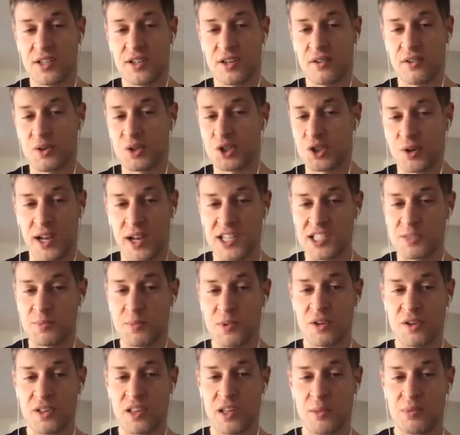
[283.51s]

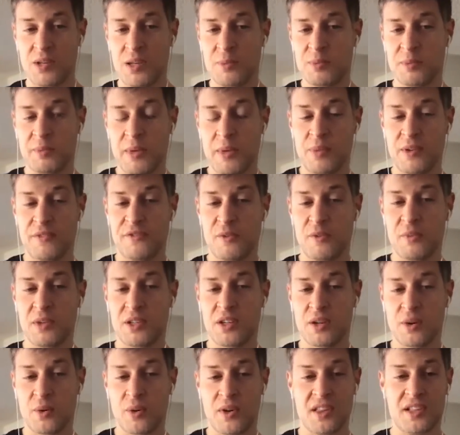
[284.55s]
neurotransmitter that people might be
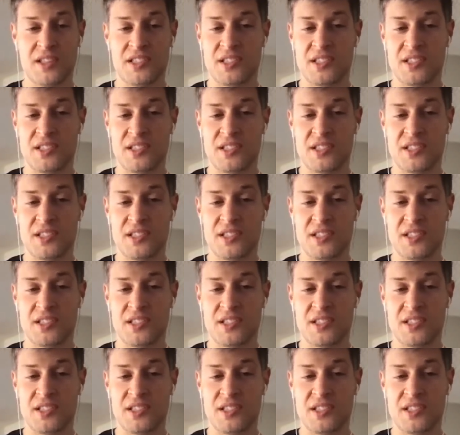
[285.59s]
familiar with